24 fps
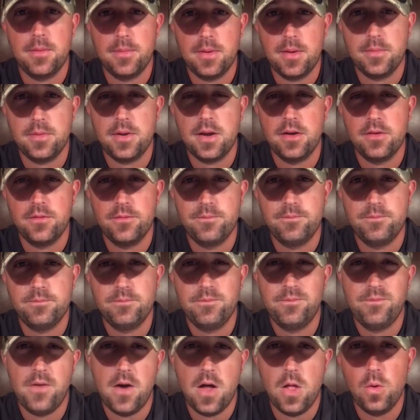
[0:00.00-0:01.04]
I'm kind of
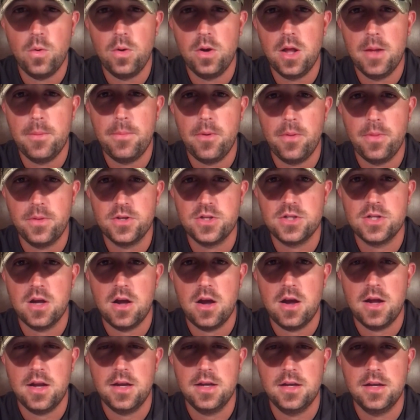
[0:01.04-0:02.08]
following up on the
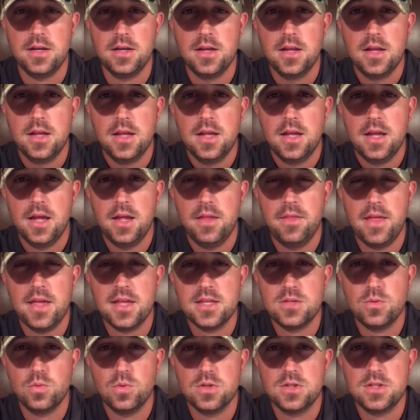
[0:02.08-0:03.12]
shot and
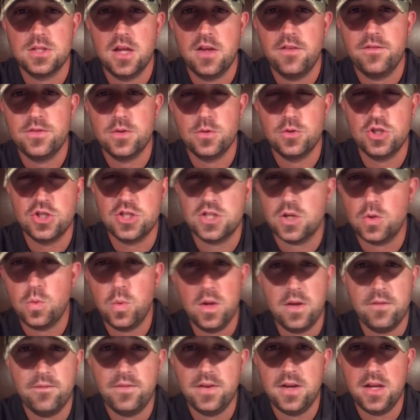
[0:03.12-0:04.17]
that sort of stuff. So just a
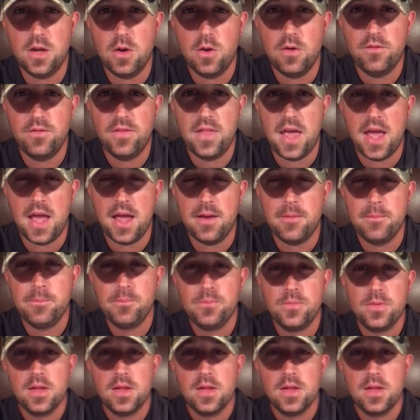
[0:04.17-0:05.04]
quick video of that.